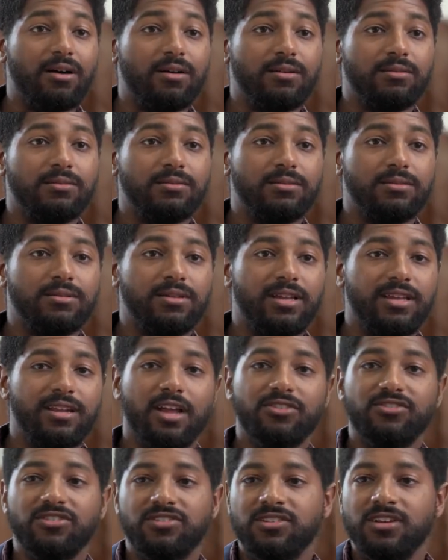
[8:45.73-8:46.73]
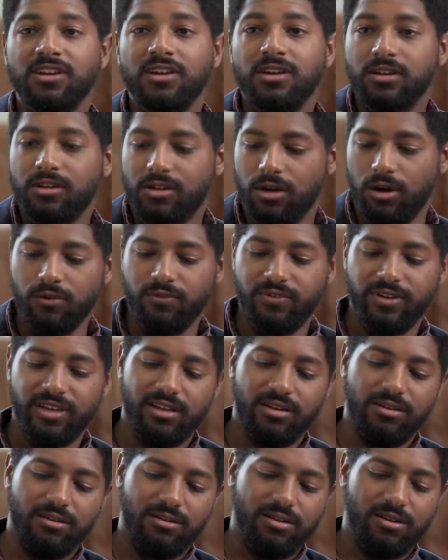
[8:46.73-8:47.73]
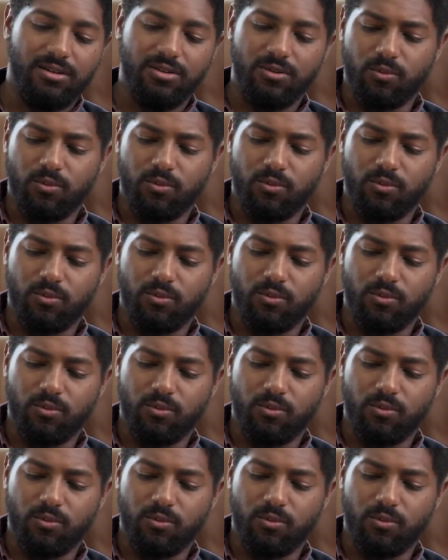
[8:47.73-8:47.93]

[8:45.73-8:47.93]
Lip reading: and not just COVID,